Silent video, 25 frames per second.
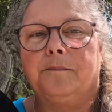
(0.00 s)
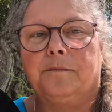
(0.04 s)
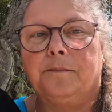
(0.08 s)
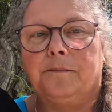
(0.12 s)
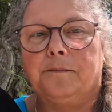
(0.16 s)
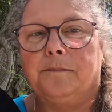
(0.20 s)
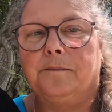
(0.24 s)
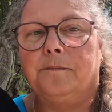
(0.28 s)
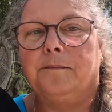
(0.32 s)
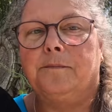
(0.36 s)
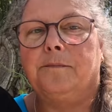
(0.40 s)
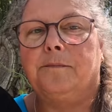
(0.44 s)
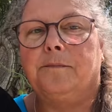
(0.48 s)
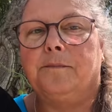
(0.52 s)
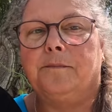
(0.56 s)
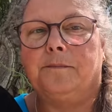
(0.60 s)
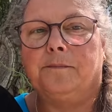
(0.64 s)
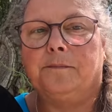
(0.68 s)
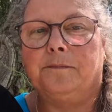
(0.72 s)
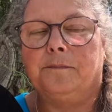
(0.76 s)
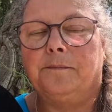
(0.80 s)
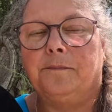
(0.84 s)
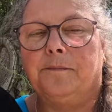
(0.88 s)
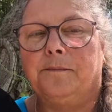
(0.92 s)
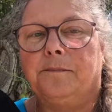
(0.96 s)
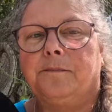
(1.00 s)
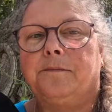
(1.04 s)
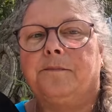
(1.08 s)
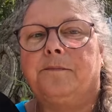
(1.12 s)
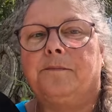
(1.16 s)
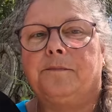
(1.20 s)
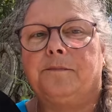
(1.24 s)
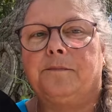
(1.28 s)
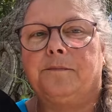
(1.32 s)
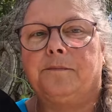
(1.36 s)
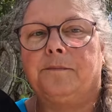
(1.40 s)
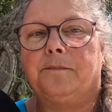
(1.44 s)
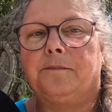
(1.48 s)

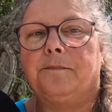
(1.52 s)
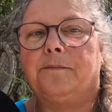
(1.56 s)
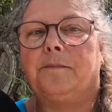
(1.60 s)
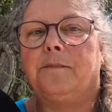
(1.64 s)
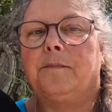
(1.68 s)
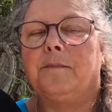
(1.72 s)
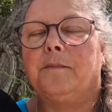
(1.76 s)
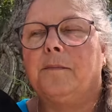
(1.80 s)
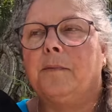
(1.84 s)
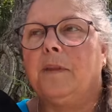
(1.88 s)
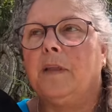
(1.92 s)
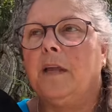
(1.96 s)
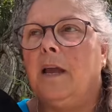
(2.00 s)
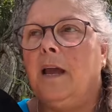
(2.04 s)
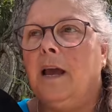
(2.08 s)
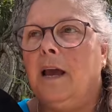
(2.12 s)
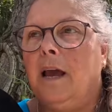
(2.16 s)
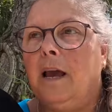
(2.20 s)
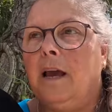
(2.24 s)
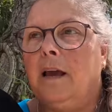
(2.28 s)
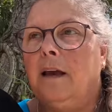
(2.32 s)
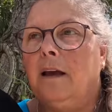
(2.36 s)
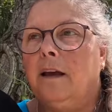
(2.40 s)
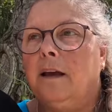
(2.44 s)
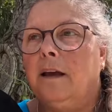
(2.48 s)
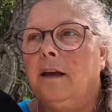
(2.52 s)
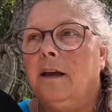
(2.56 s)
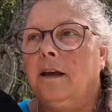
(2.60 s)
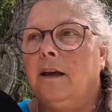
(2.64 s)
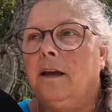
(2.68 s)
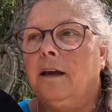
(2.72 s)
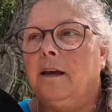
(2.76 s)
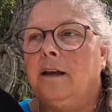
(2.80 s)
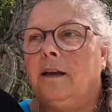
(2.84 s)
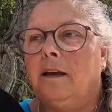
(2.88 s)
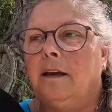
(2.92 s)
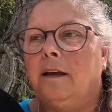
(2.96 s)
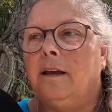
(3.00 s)

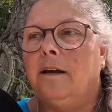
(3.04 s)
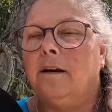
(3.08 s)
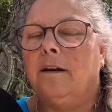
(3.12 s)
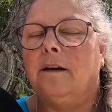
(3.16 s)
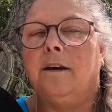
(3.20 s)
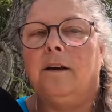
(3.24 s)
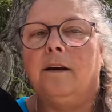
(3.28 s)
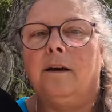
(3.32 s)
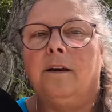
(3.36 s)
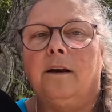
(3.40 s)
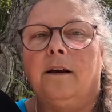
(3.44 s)
(not speaking)